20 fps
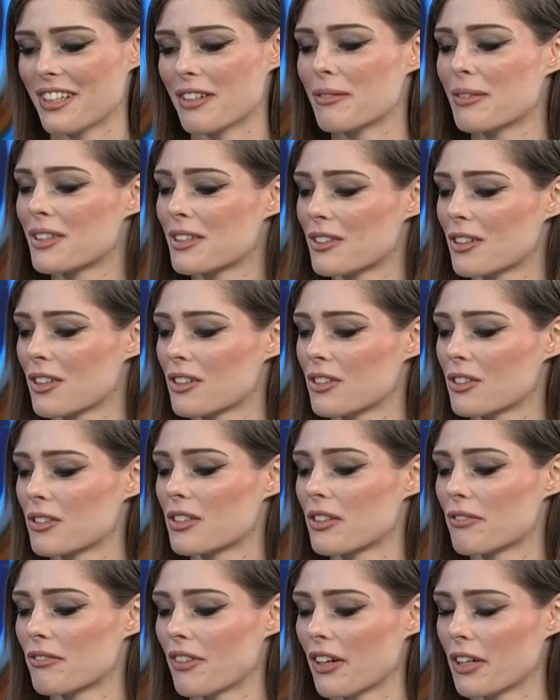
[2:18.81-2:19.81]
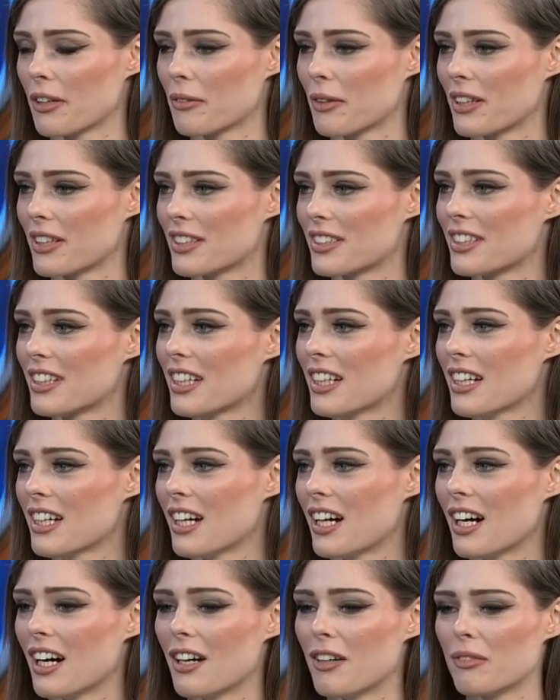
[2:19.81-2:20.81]
there's also some funny ones.
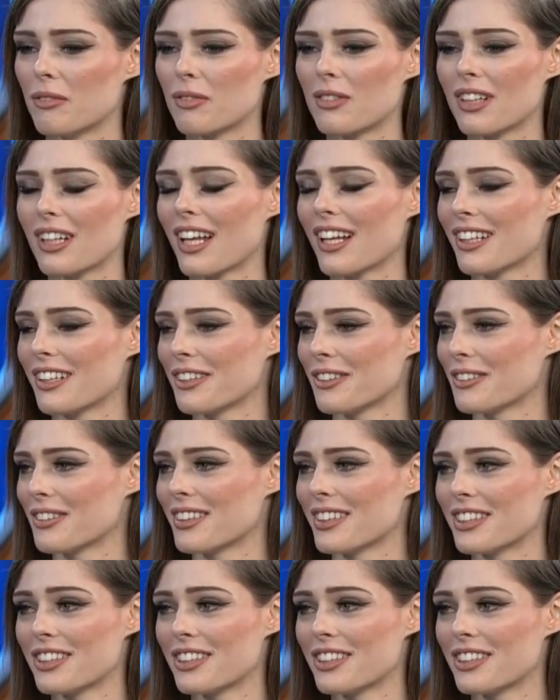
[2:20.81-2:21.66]
Um, let loose.